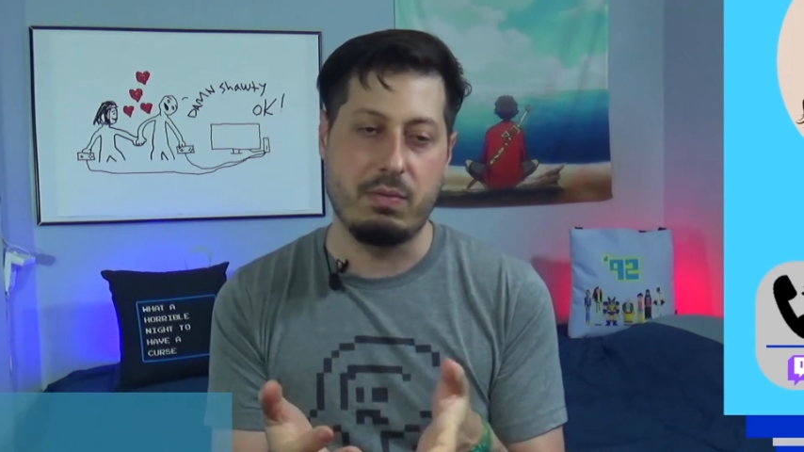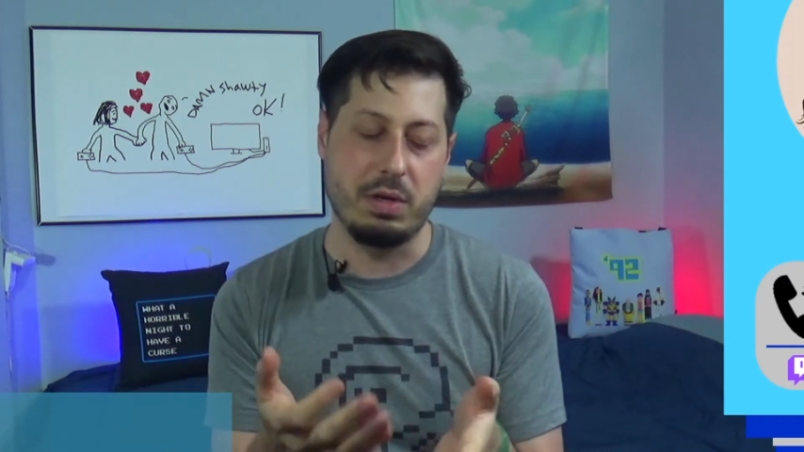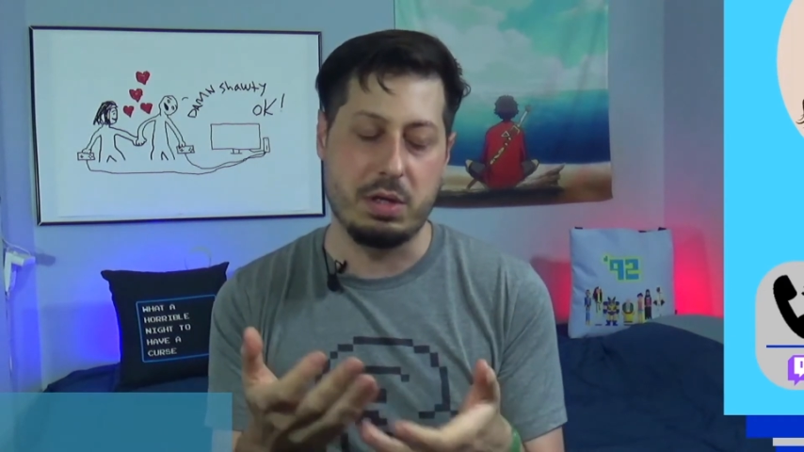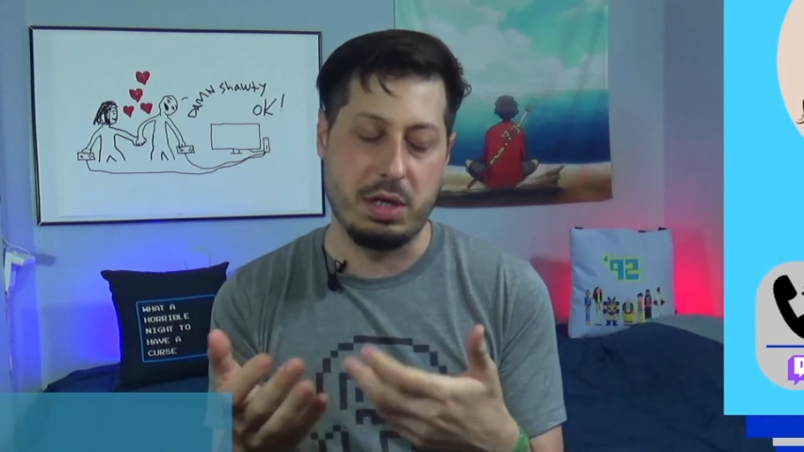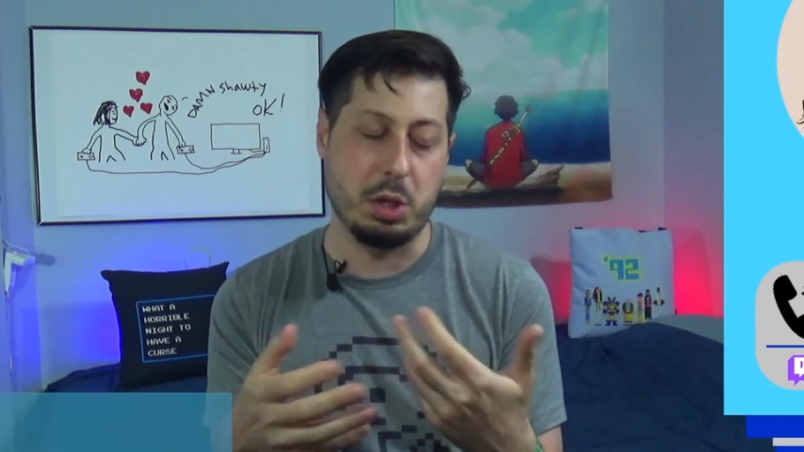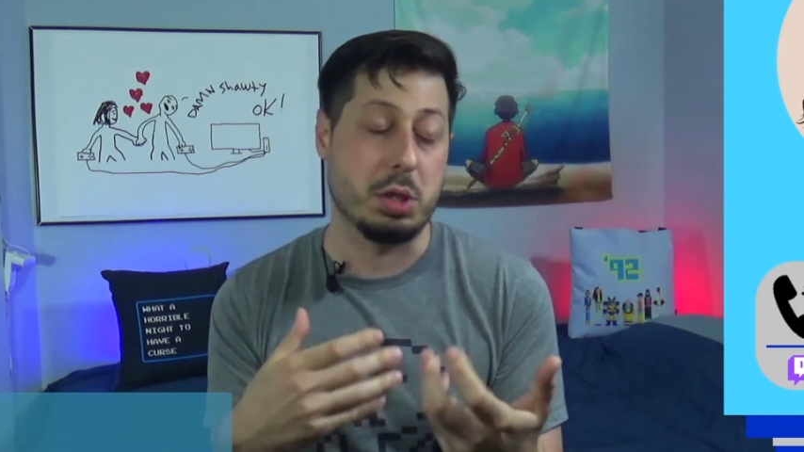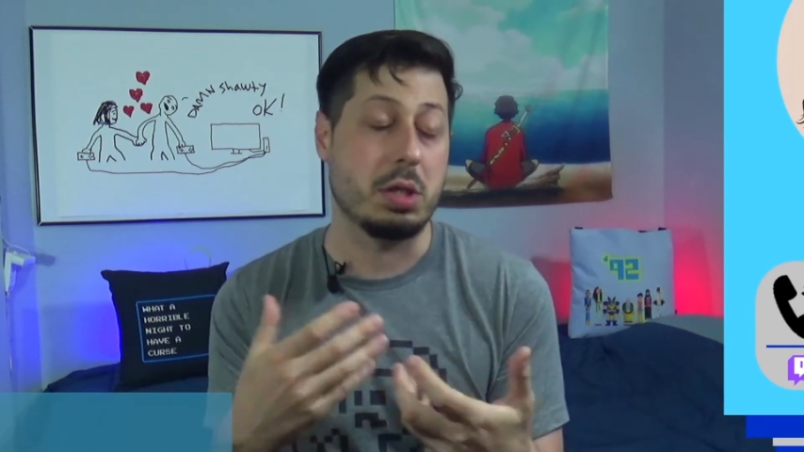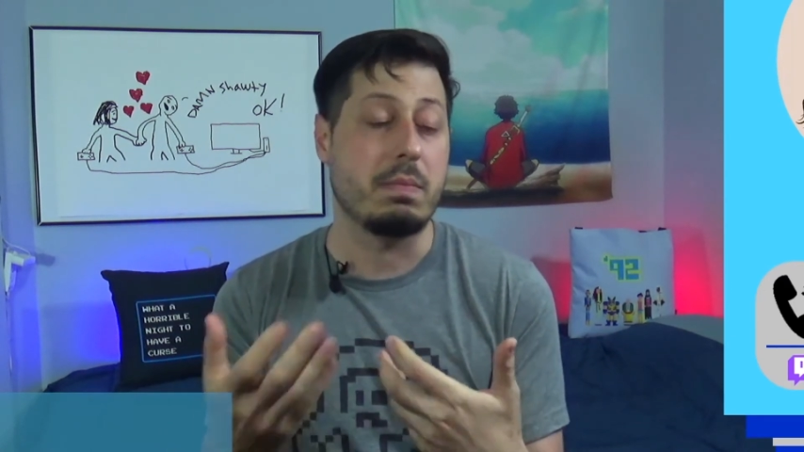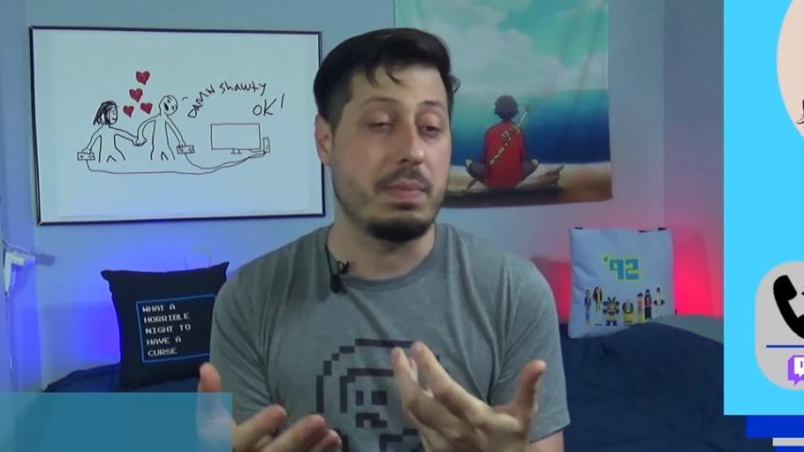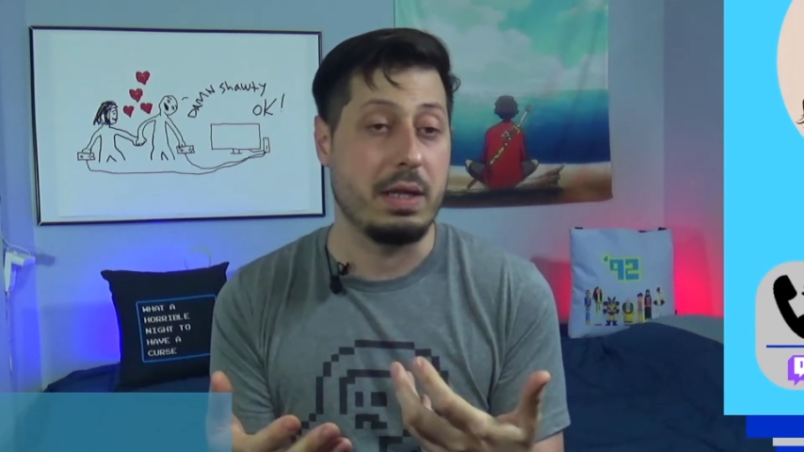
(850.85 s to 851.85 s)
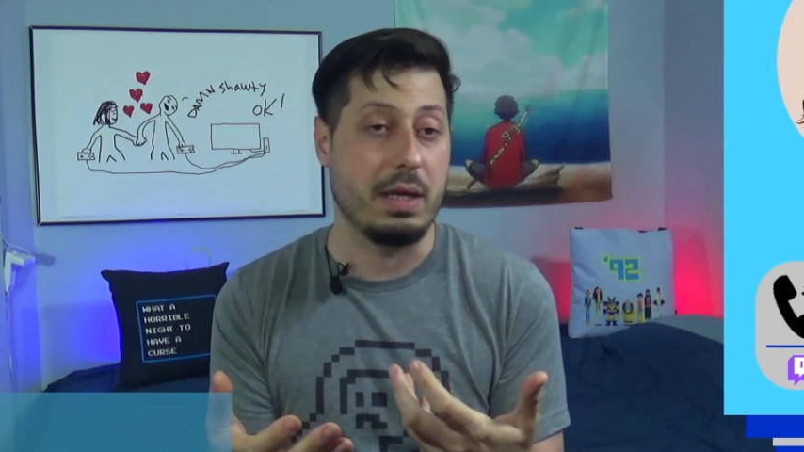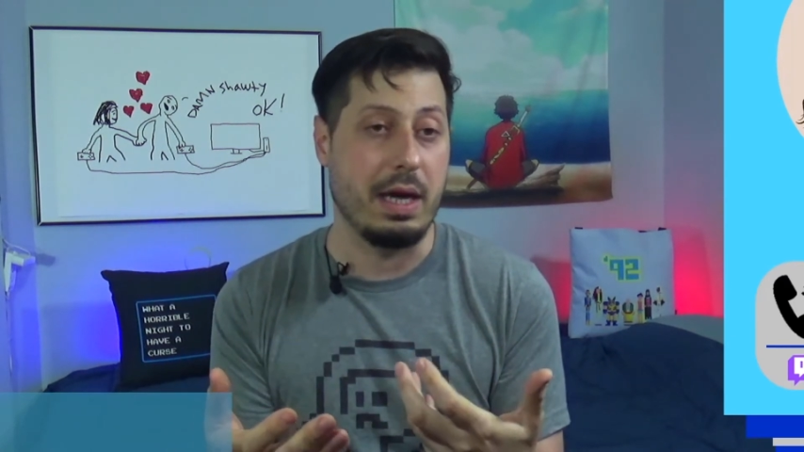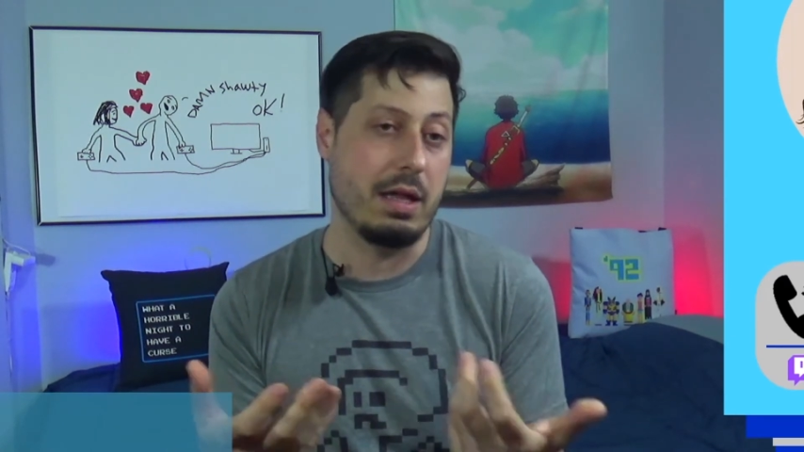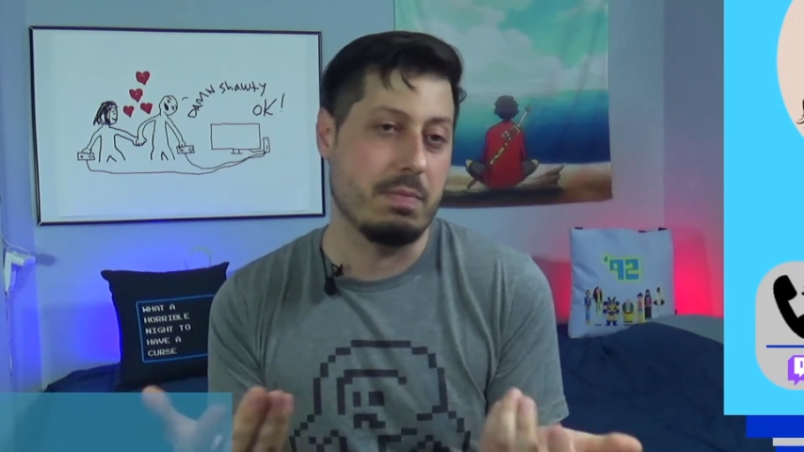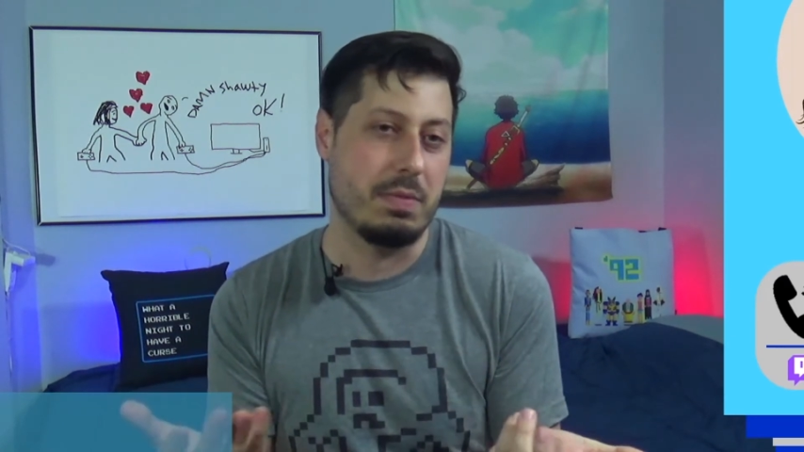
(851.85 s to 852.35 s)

which shouldn't be the case,